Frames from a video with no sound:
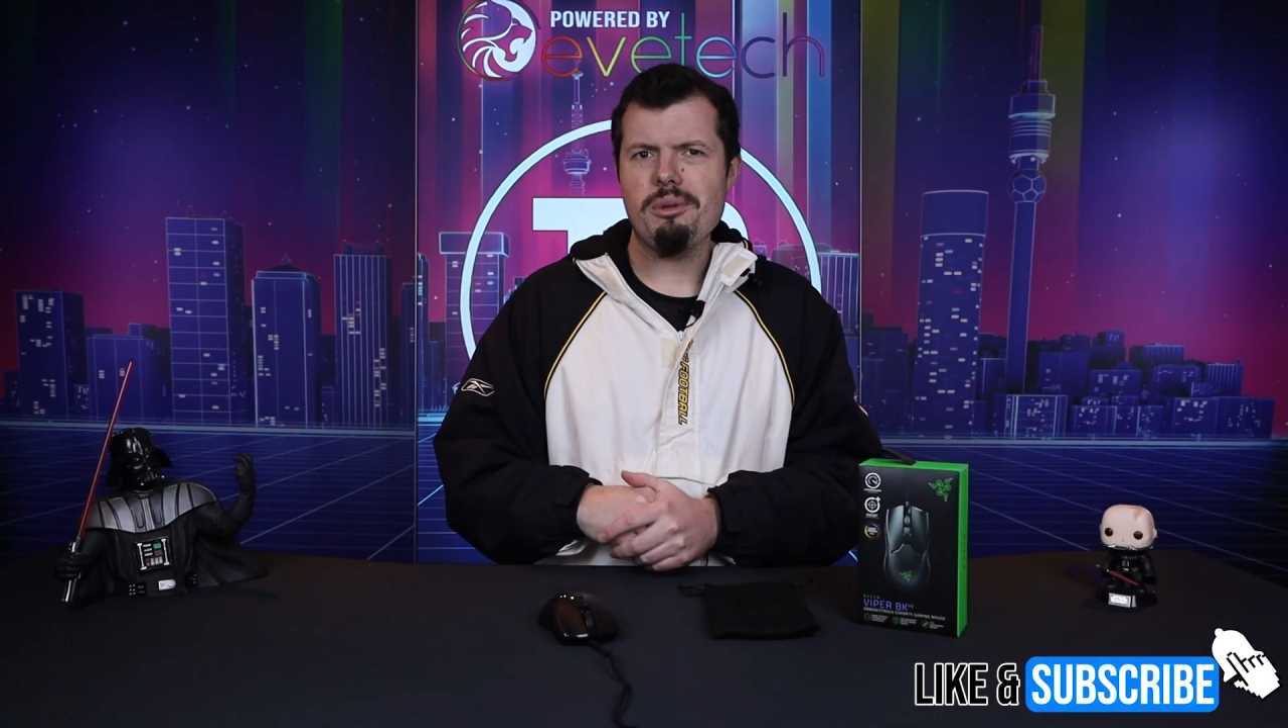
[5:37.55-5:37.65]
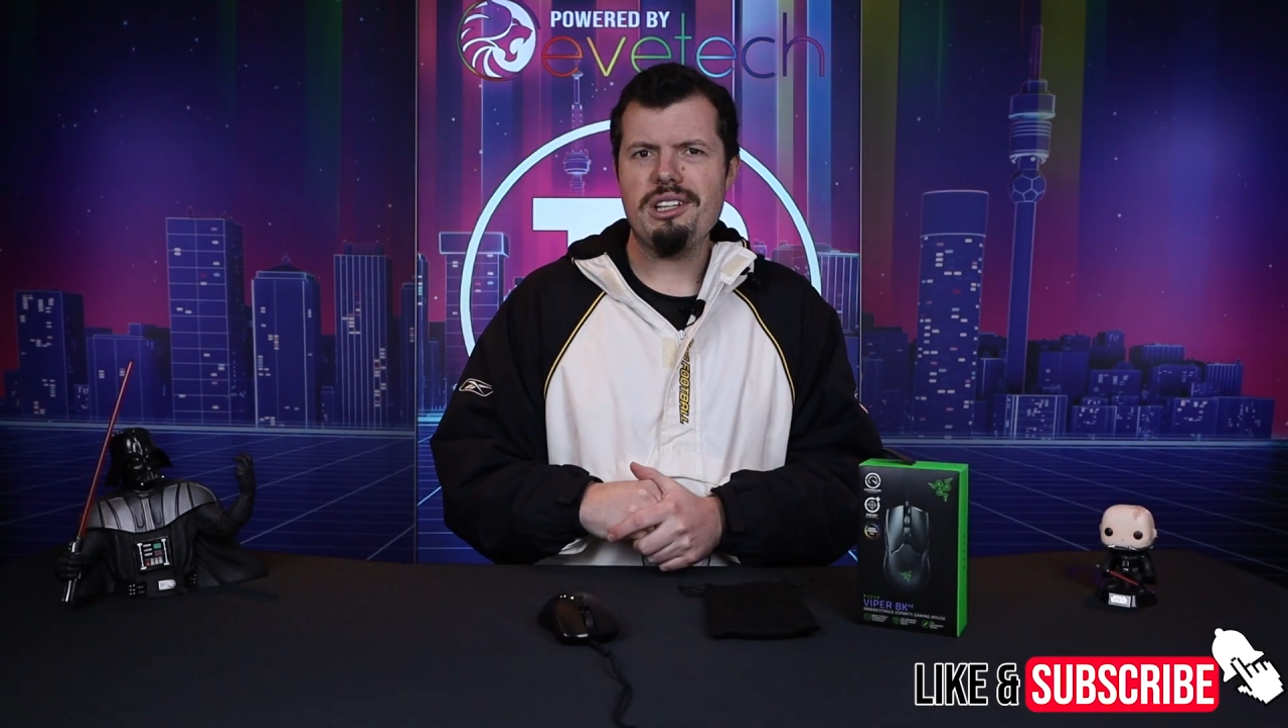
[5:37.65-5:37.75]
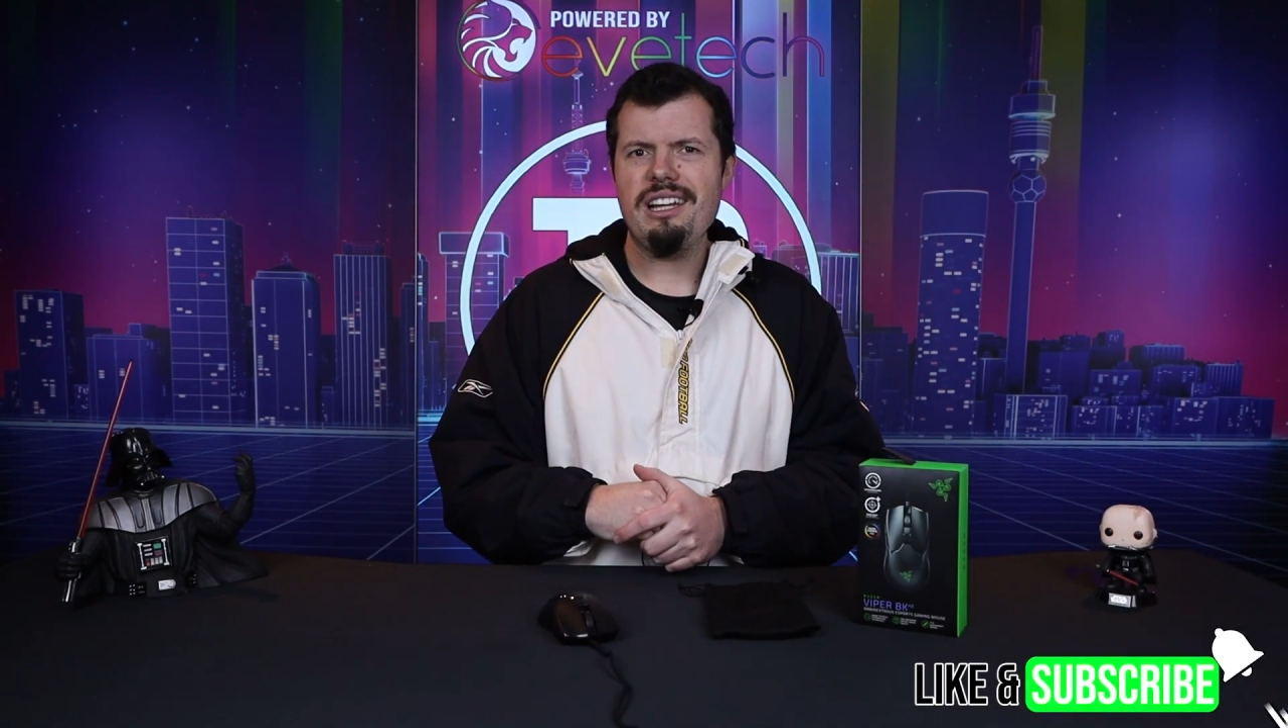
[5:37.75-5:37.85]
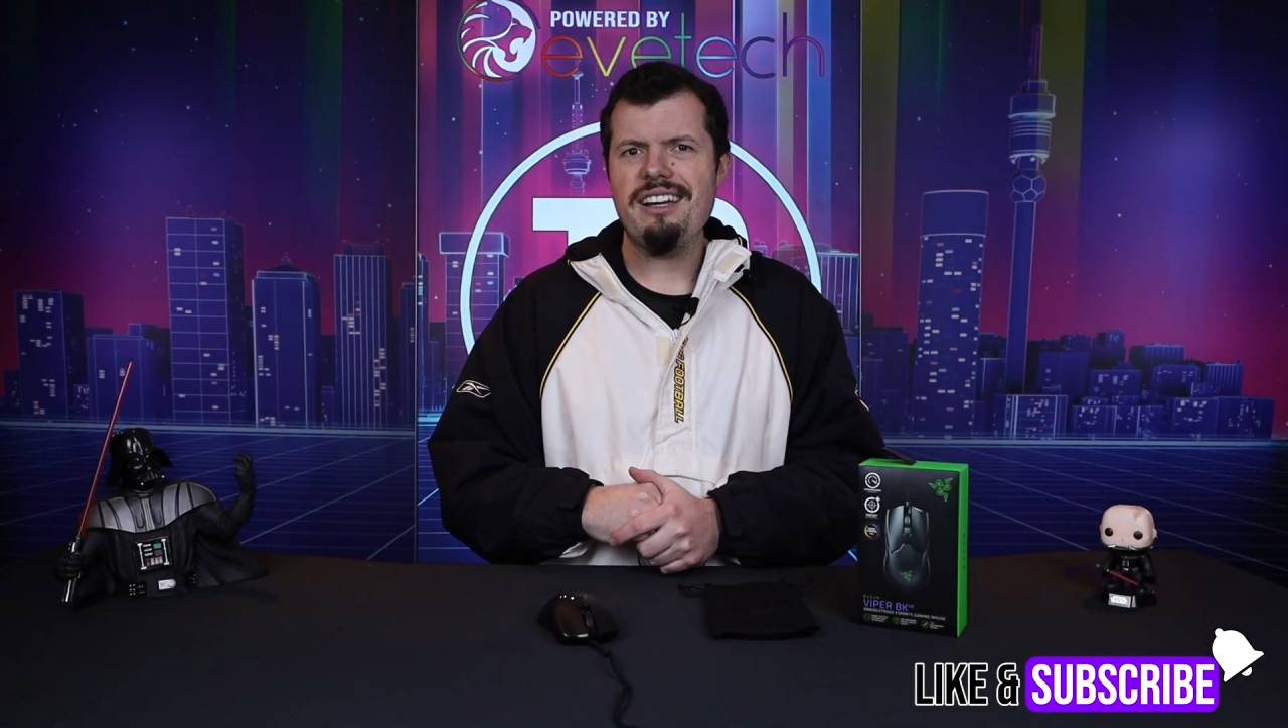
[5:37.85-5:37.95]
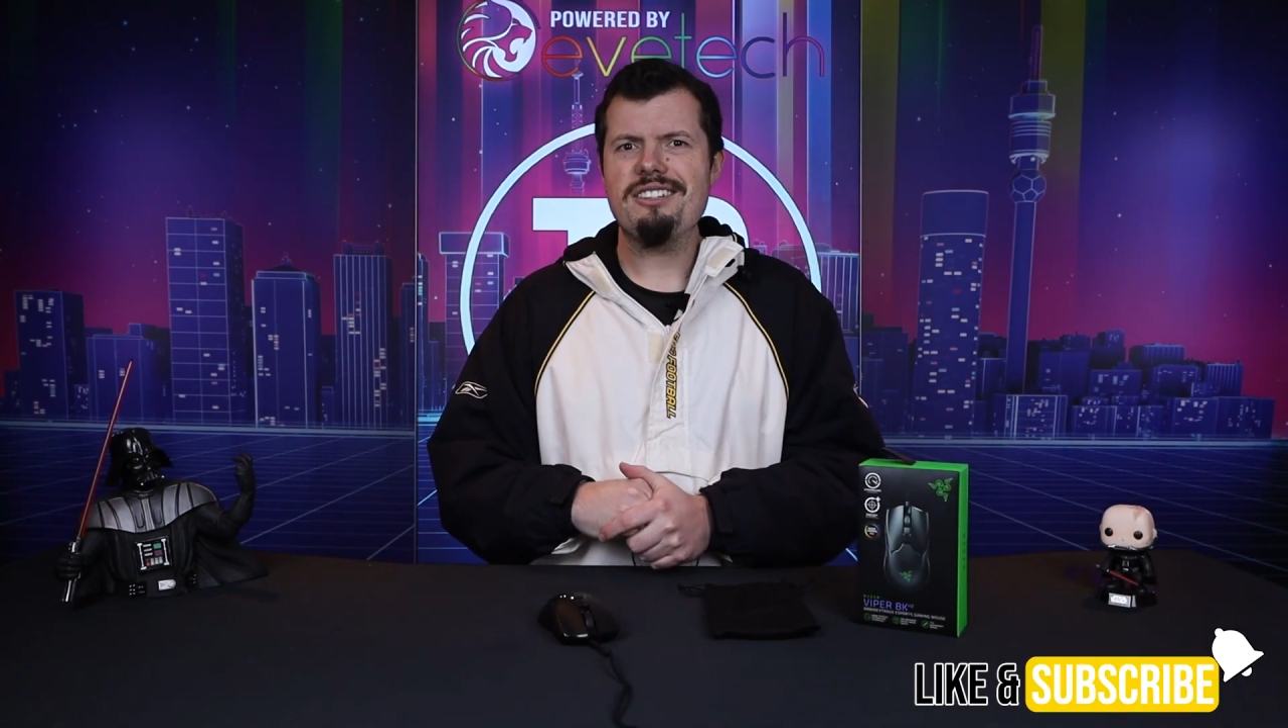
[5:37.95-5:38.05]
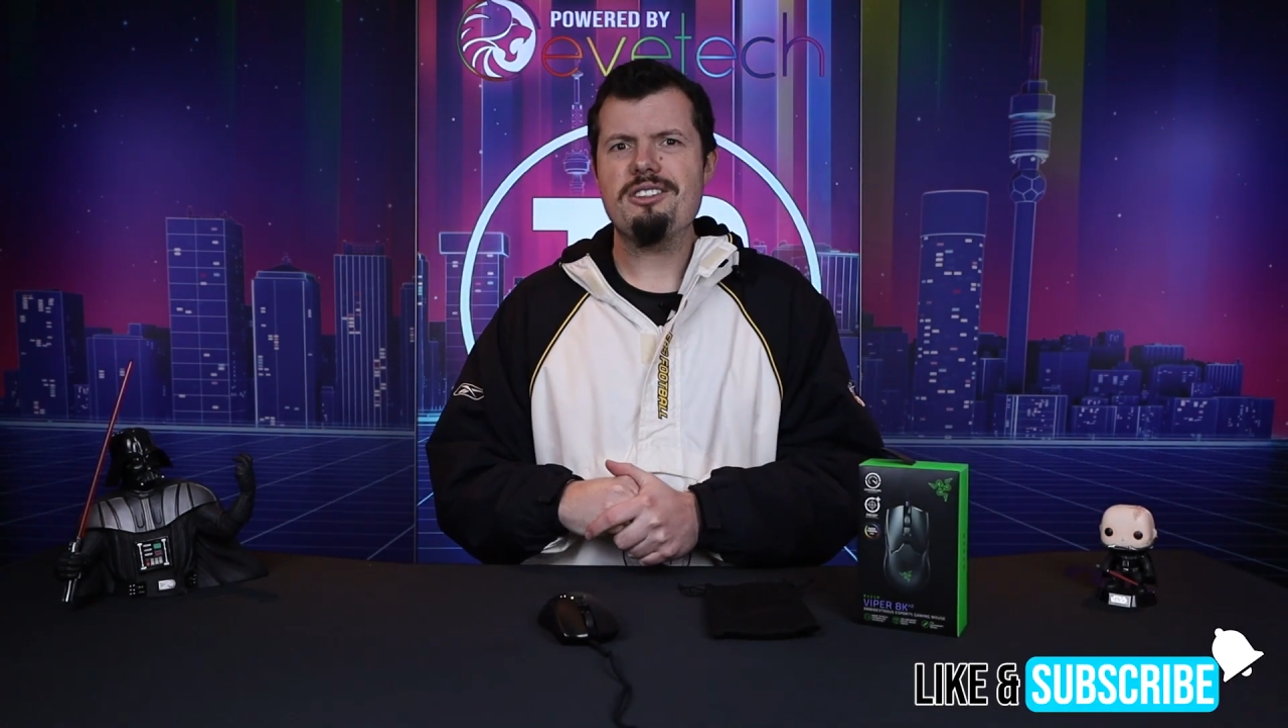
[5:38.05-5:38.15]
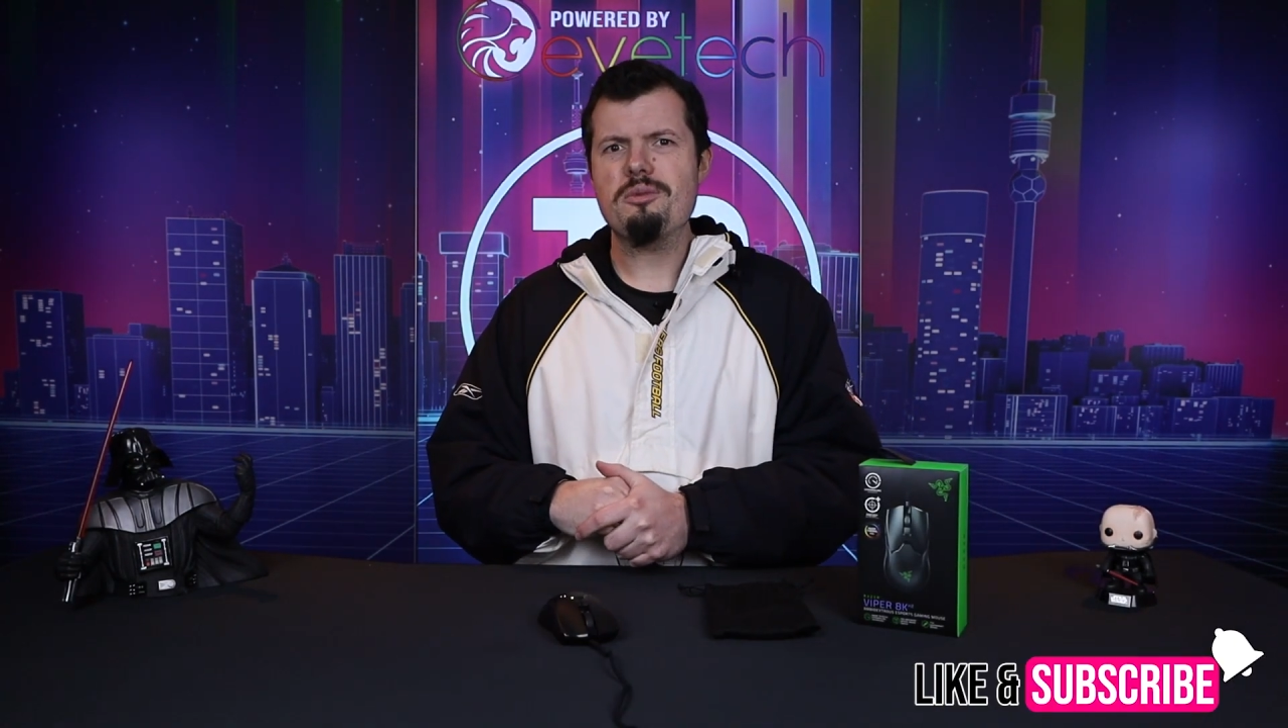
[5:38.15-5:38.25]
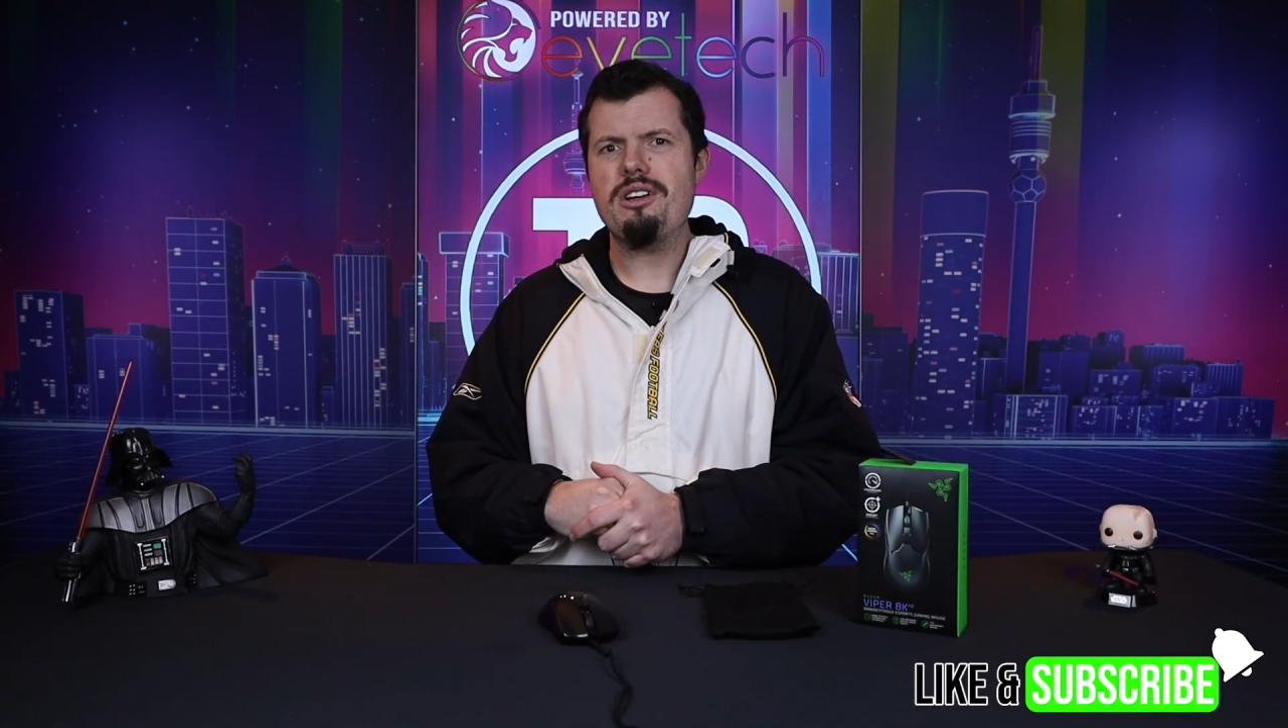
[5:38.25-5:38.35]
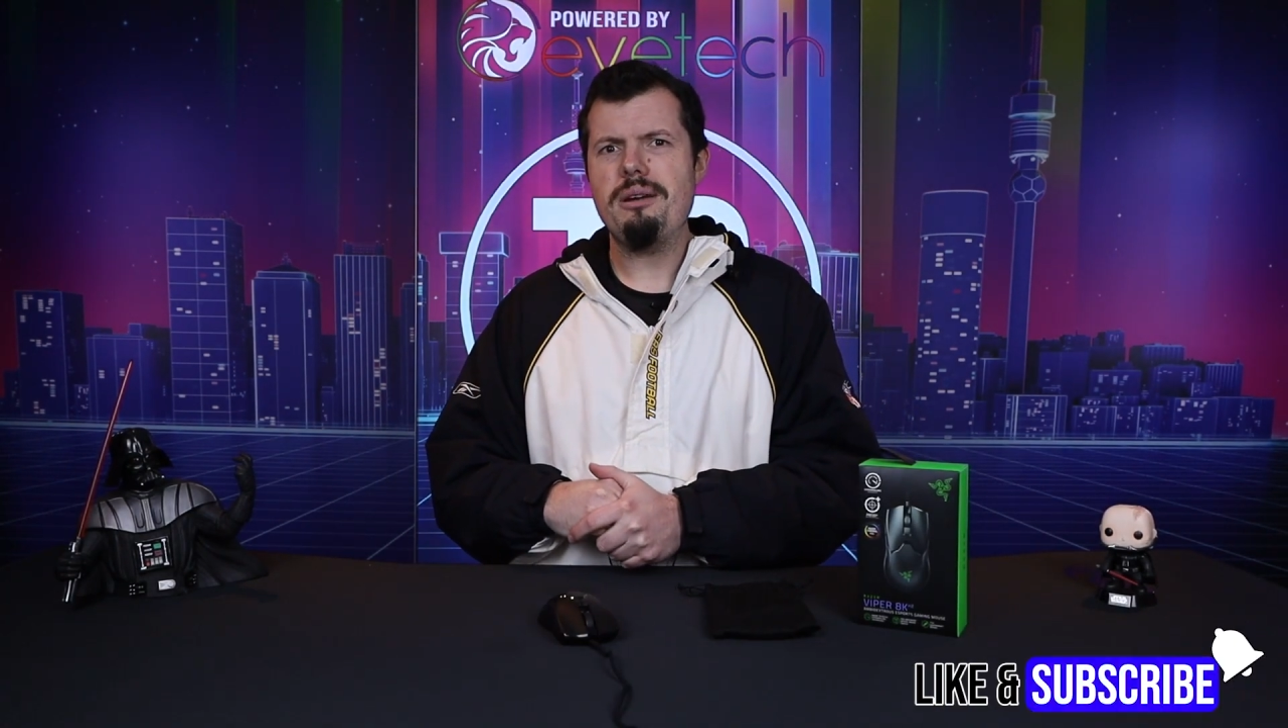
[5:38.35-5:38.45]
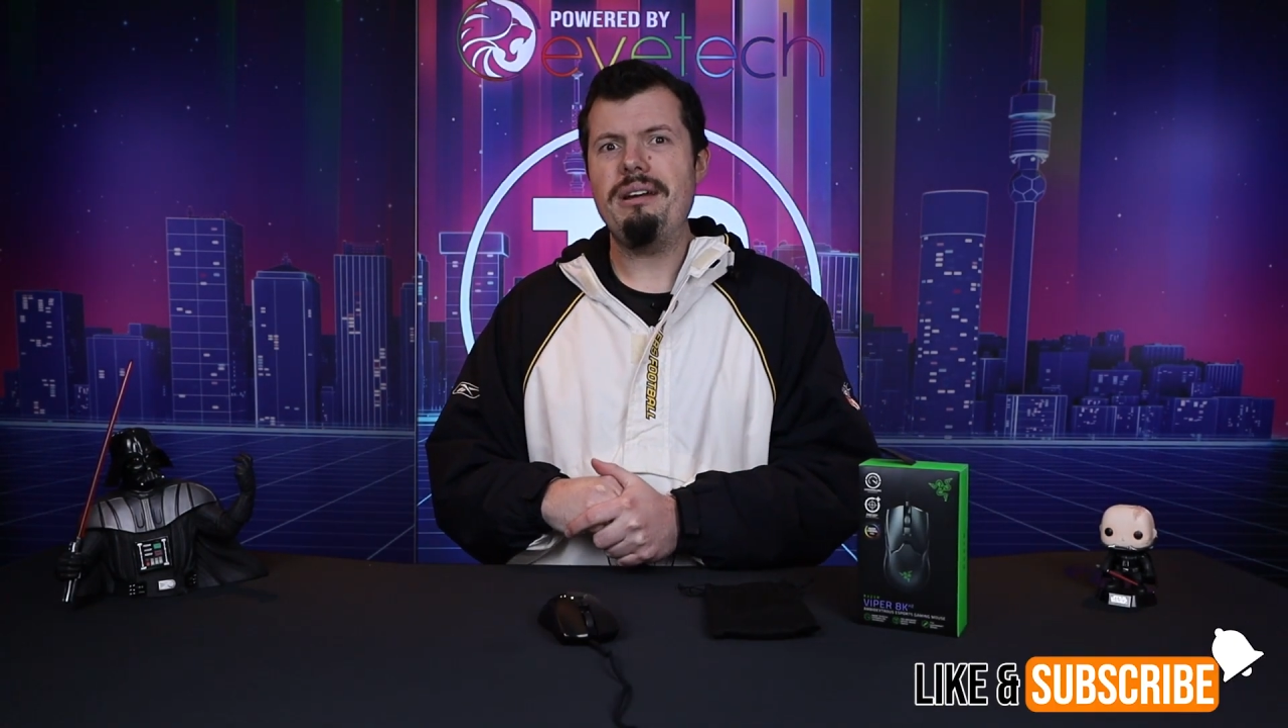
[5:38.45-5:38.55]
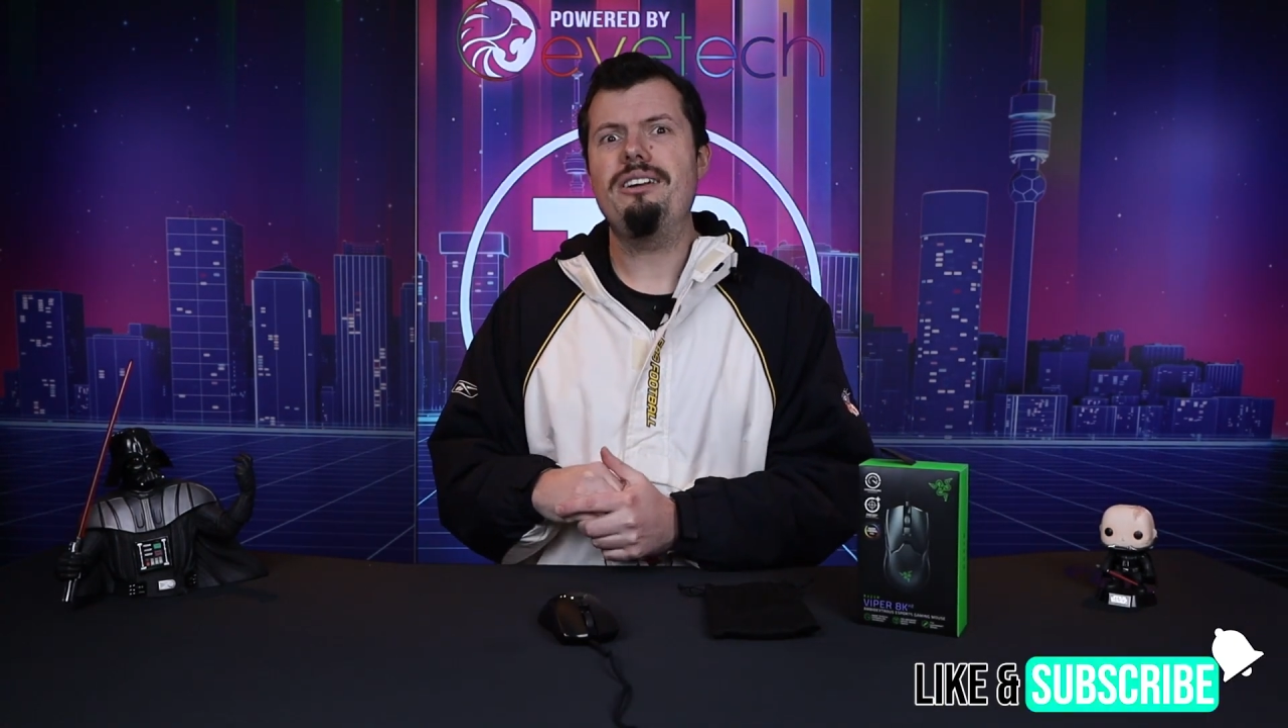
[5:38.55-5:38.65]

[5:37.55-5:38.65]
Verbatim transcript: up with a like and subscribe,